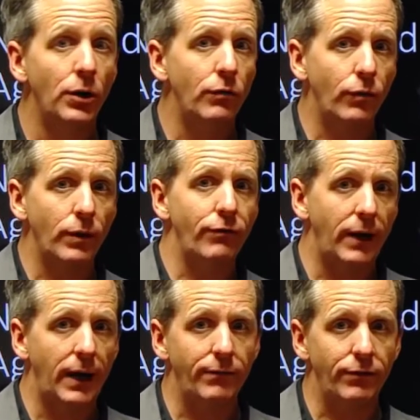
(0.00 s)

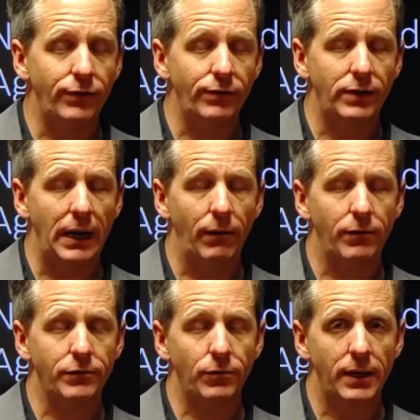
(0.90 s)
45 to 50
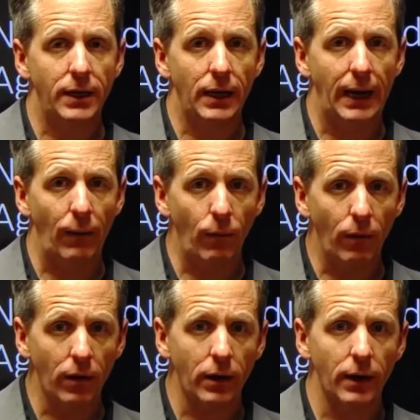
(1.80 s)
hours a week at
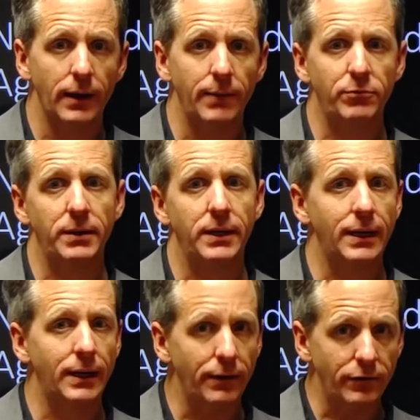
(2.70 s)
work, and I'm spending
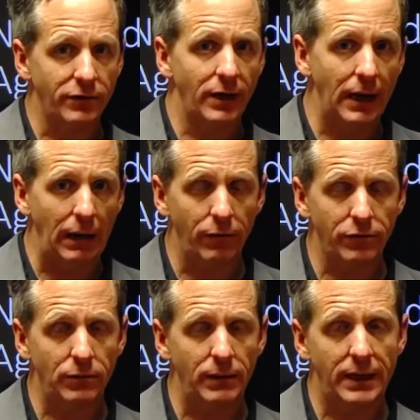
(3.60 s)
another 10 hours
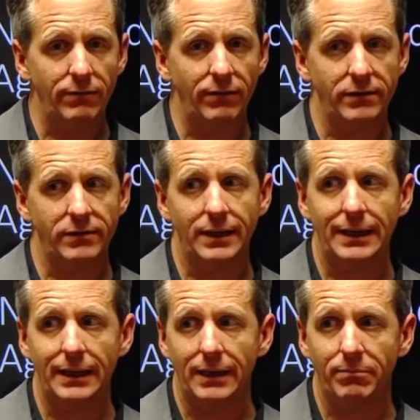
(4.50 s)
a week invested in
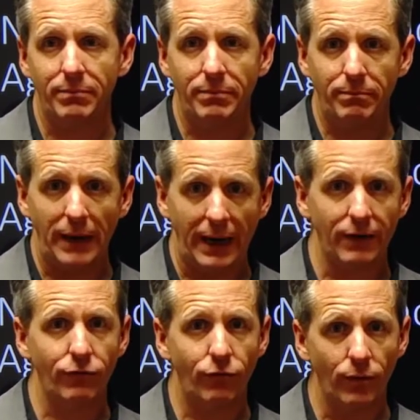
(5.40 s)
getting back
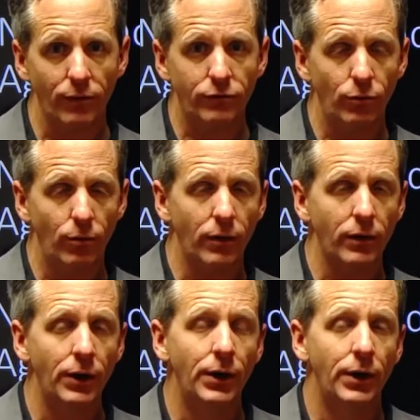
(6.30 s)
and forth to work.